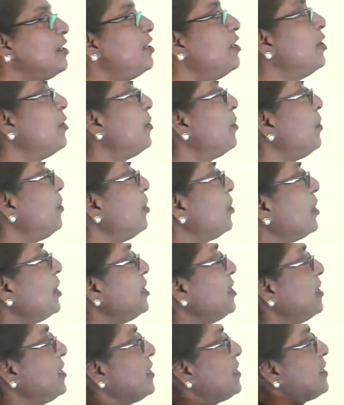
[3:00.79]
Now look
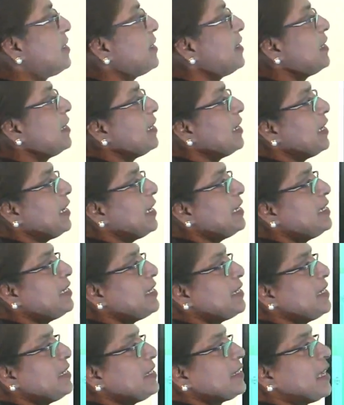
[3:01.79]
at this. It
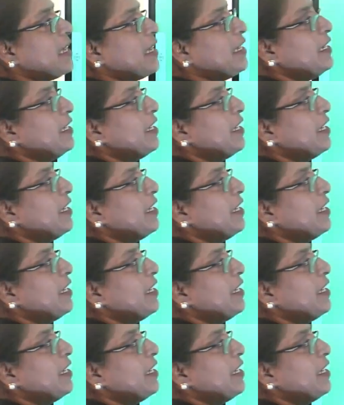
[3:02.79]
is a